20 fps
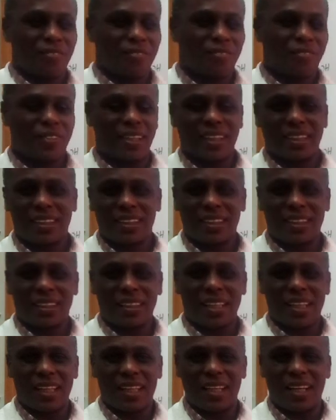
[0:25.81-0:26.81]
fats,
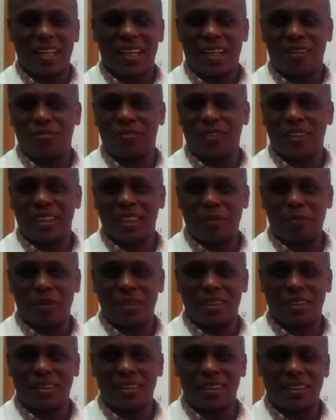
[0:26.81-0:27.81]
vitamins,
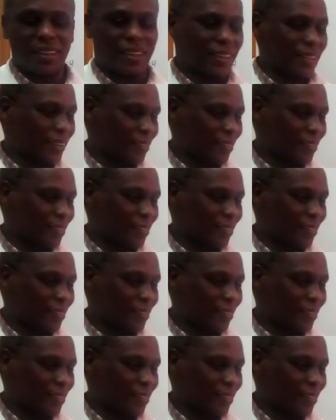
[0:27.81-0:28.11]
isn't it?